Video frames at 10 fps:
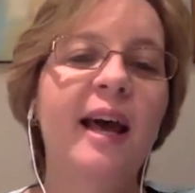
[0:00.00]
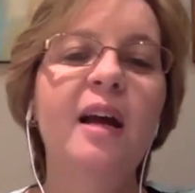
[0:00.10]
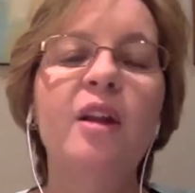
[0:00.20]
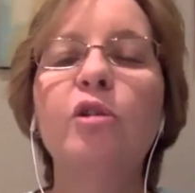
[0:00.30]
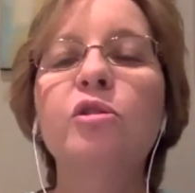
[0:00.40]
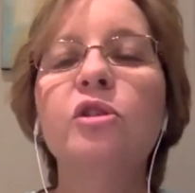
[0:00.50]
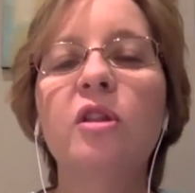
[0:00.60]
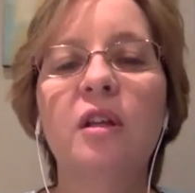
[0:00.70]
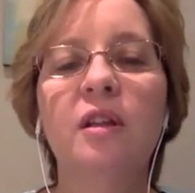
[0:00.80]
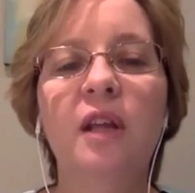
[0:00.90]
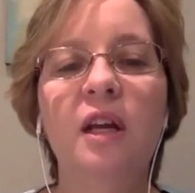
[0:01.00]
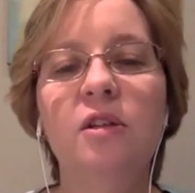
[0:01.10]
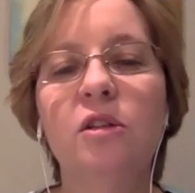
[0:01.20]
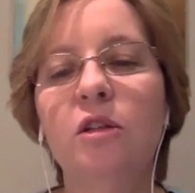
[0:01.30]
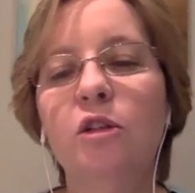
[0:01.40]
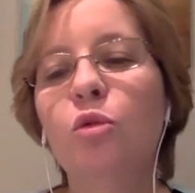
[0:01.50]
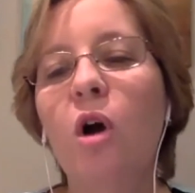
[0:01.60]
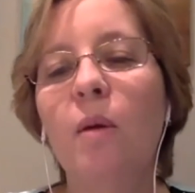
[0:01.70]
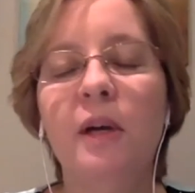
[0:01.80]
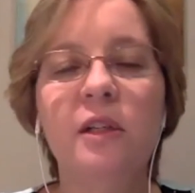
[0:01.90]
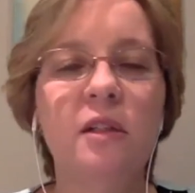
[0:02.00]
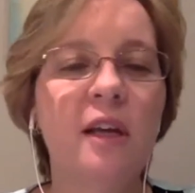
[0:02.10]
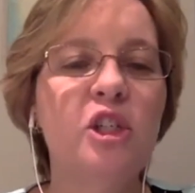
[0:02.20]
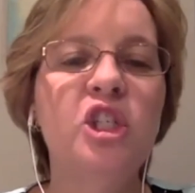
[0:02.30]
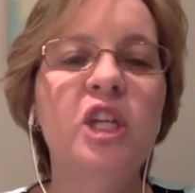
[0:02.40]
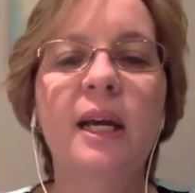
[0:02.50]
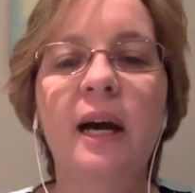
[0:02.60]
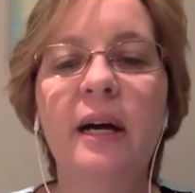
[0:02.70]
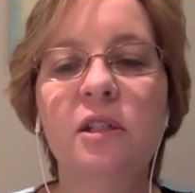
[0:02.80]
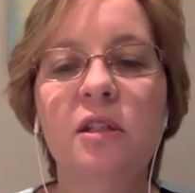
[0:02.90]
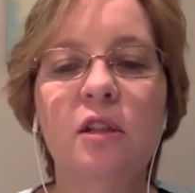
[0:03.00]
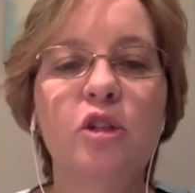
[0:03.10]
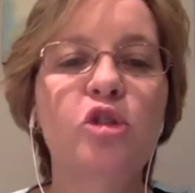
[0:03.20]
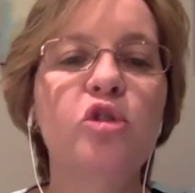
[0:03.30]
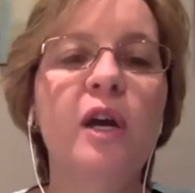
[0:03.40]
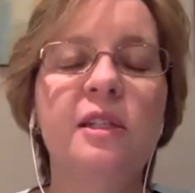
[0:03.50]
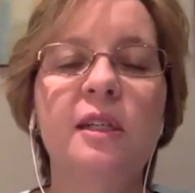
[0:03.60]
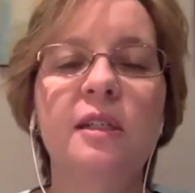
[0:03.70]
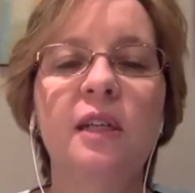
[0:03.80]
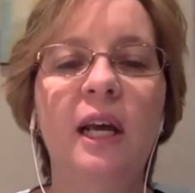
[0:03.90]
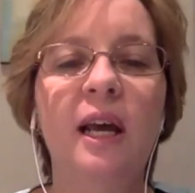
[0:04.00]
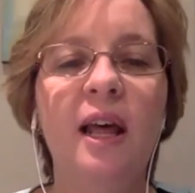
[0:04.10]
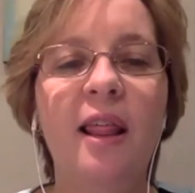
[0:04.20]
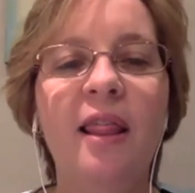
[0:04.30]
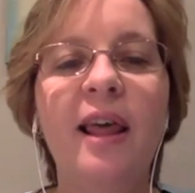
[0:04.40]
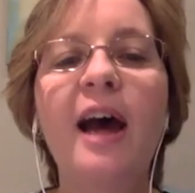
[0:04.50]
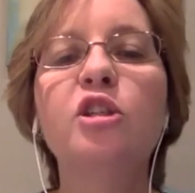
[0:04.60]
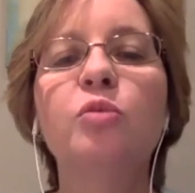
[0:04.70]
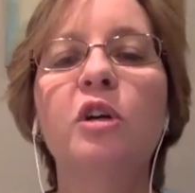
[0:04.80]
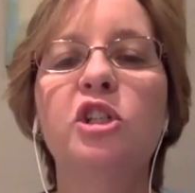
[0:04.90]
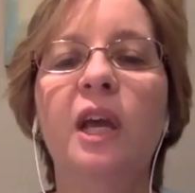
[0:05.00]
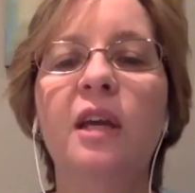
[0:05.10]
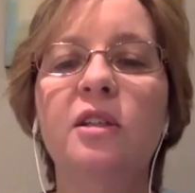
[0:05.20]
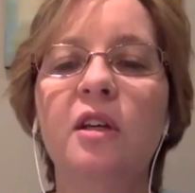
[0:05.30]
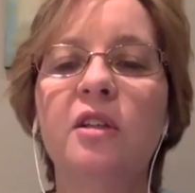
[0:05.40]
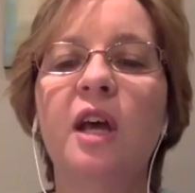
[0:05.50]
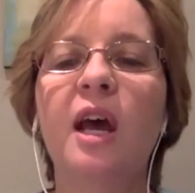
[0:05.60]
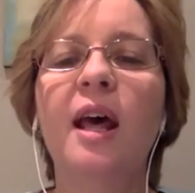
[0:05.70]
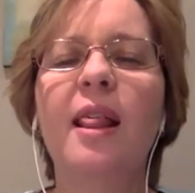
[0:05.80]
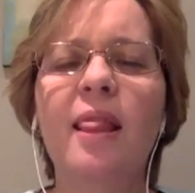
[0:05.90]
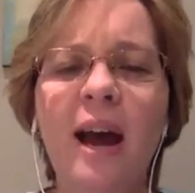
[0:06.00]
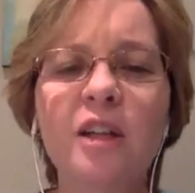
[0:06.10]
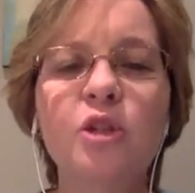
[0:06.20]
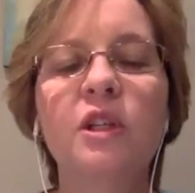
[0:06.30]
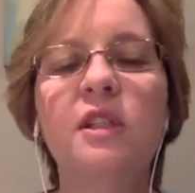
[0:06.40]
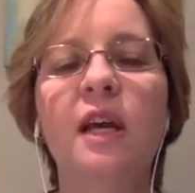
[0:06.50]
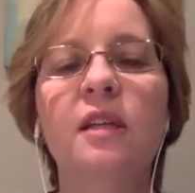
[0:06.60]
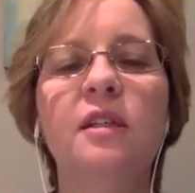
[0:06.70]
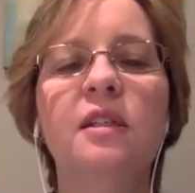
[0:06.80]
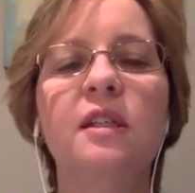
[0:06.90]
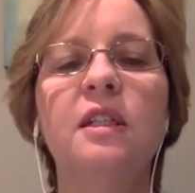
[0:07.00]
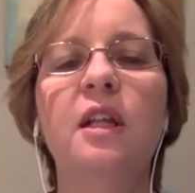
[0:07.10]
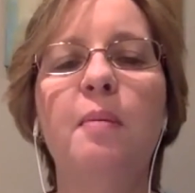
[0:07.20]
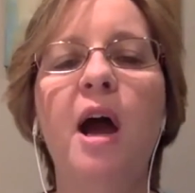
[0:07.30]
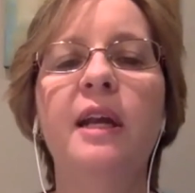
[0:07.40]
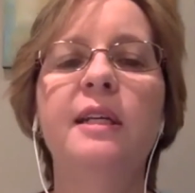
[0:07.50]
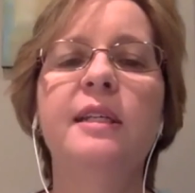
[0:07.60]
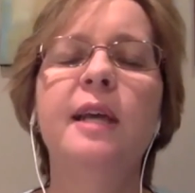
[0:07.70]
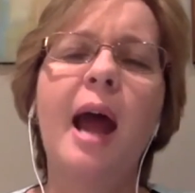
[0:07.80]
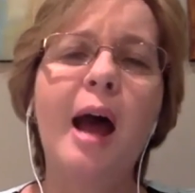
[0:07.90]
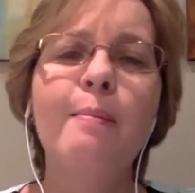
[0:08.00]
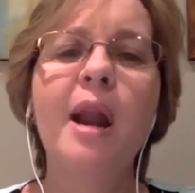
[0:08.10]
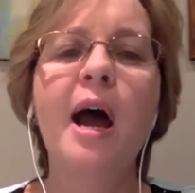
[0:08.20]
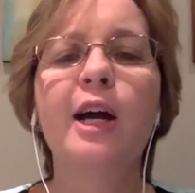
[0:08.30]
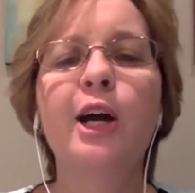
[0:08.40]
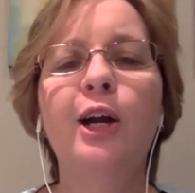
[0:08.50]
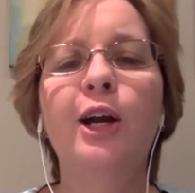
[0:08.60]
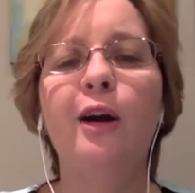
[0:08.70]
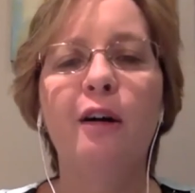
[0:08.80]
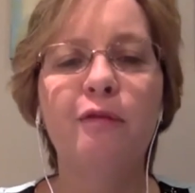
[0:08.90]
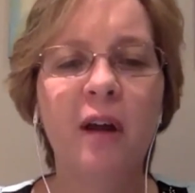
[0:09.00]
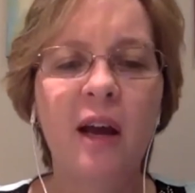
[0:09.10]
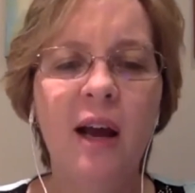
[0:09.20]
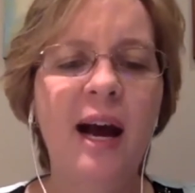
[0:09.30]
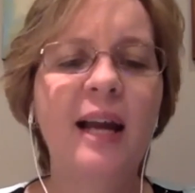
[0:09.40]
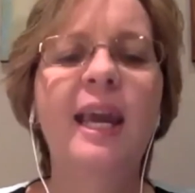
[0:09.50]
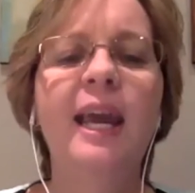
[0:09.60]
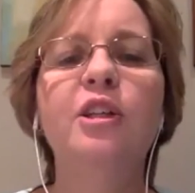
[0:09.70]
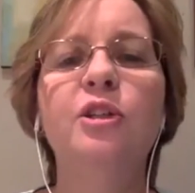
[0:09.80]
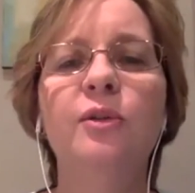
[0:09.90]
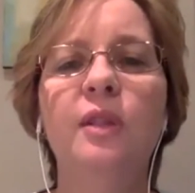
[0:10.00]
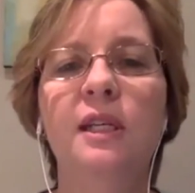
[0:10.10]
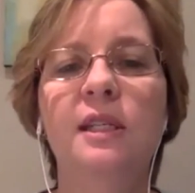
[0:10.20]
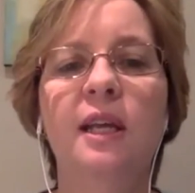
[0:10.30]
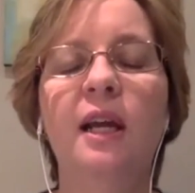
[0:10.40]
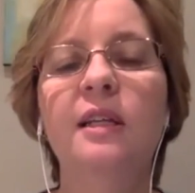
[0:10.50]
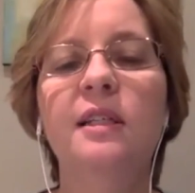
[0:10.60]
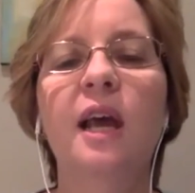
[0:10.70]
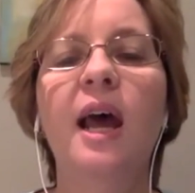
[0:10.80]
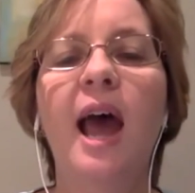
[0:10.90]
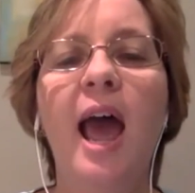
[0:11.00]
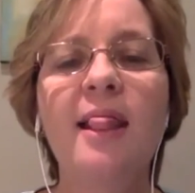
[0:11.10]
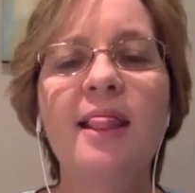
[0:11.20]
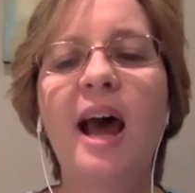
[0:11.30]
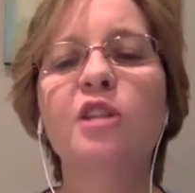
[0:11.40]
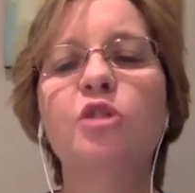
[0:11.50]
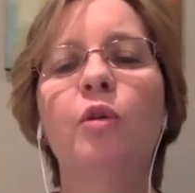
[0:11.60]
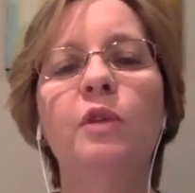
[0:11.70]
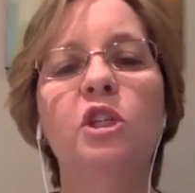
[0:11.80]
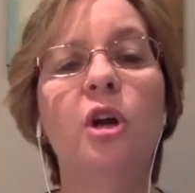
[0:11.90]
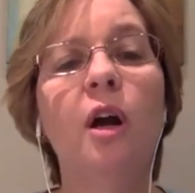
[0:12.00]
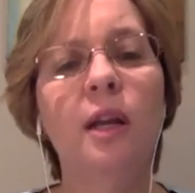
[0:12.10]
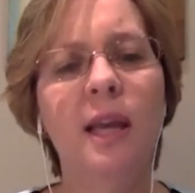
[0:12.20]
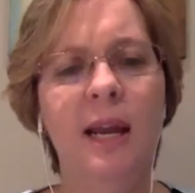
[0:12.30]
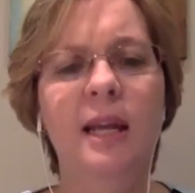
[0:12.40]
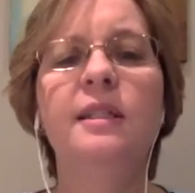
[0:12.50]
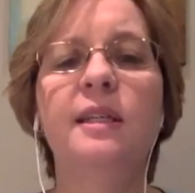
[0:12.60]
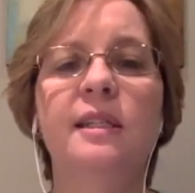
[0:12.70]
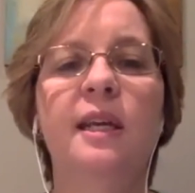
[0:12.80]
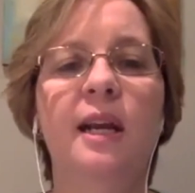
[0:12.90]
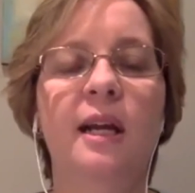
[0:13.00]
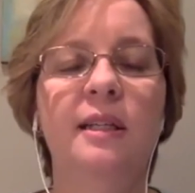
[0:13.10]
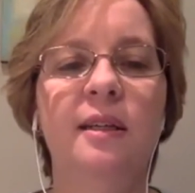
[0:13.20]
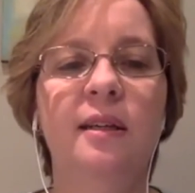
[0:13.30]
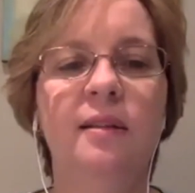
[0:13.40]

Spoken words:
Those are the things, the traumas that shake us, the stresses. That's what shakes us. That's what takes us into the mind and say, I'm not good enough. I can't do these things. And that's when we start getting disconnected.